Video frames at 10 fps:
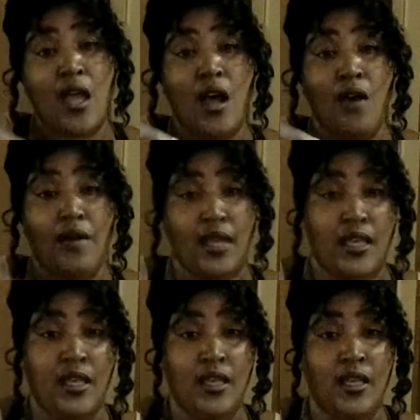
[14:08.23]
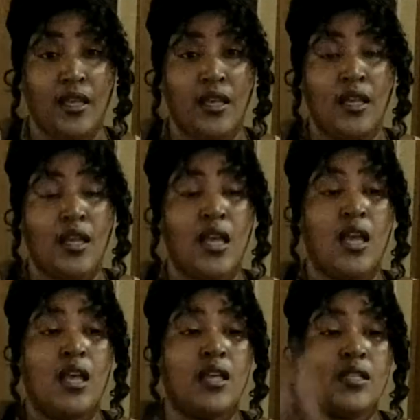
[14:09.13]
Okay.
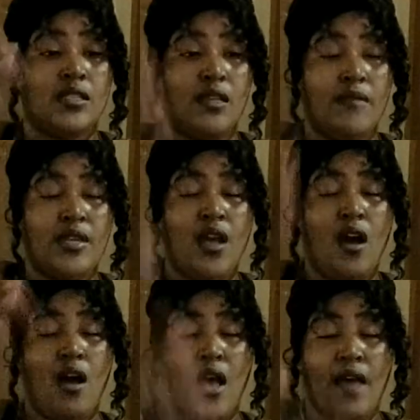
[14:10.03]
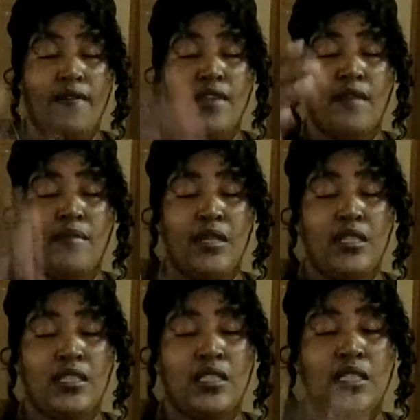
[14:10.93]
Some of y'all have the
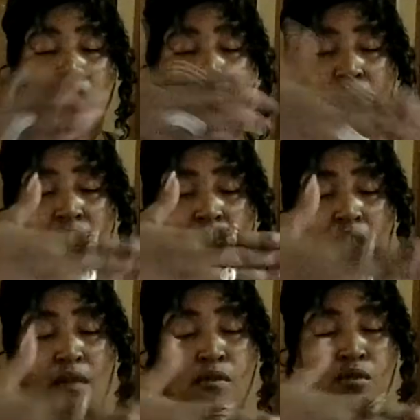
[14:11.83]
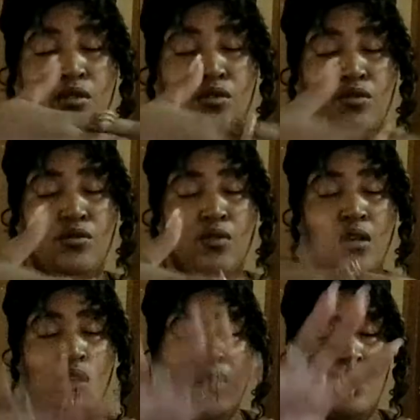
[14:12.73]
ability to be able to
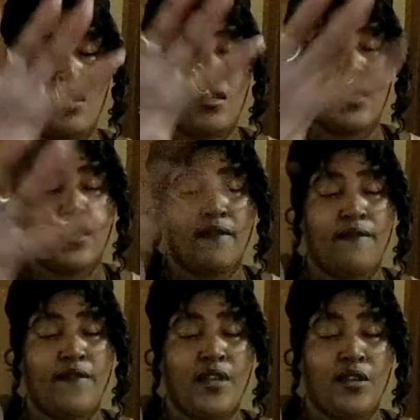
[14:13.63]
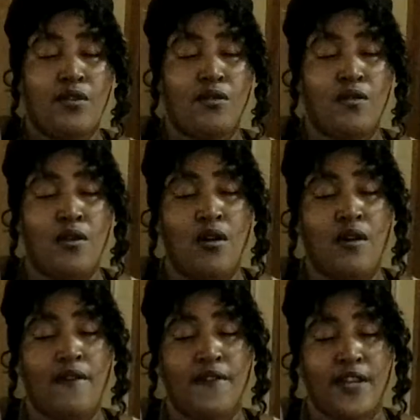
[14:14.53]
get a feel
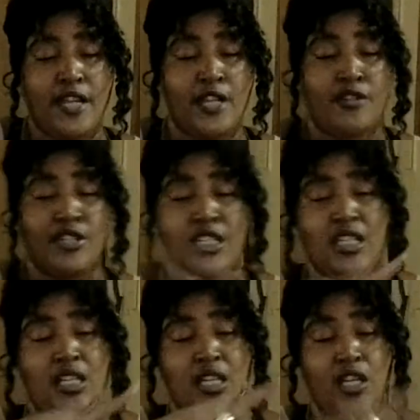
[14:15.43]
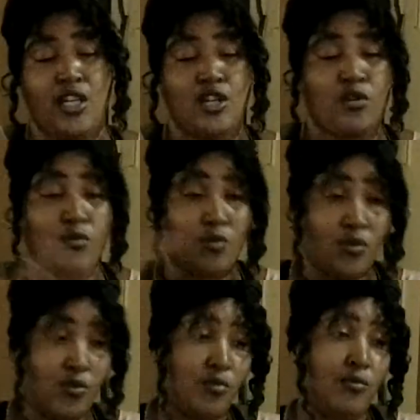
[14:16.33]
for energy in a
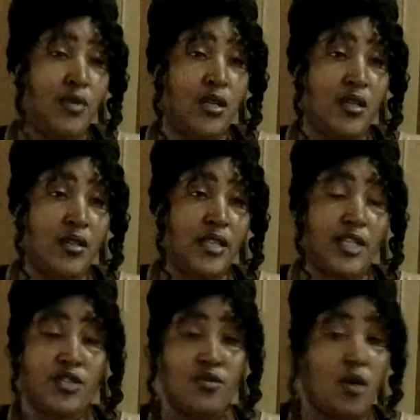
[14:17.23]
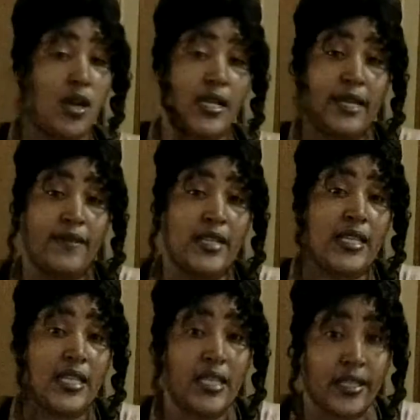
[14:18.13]
room that you aren't even
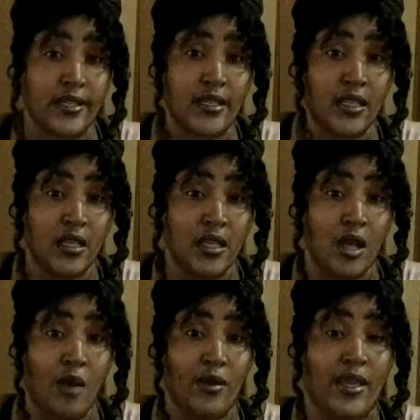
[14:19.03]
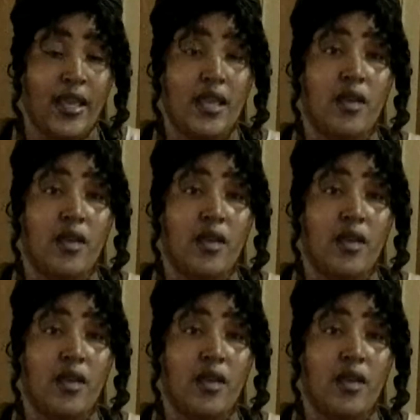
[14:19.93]
in. Okay.